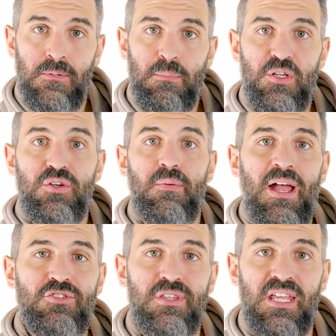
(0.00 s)
But you can
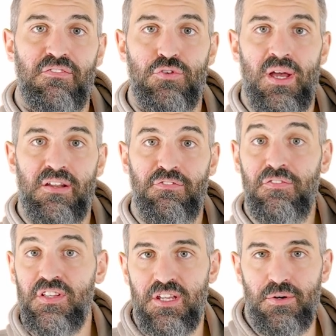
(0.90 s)
imagine that if you had a
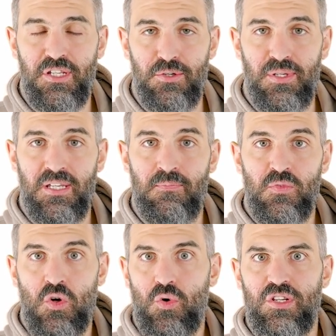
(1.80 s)
50 year annuity
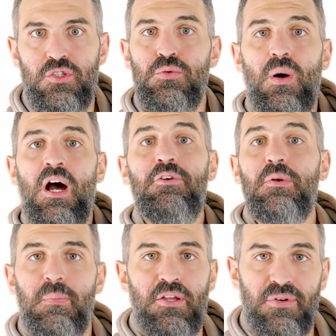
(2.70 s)
or a
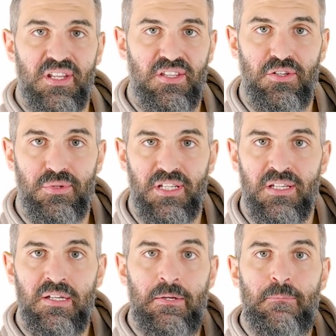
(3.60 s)
200 period annuity,
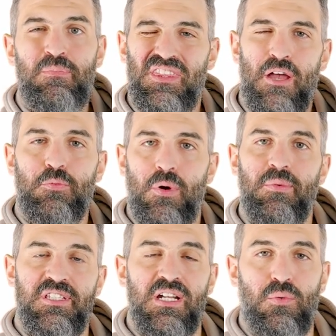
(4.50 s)
that, that would
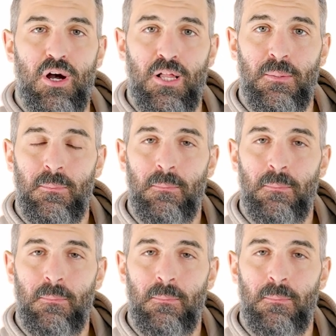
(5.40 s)
probably take a while.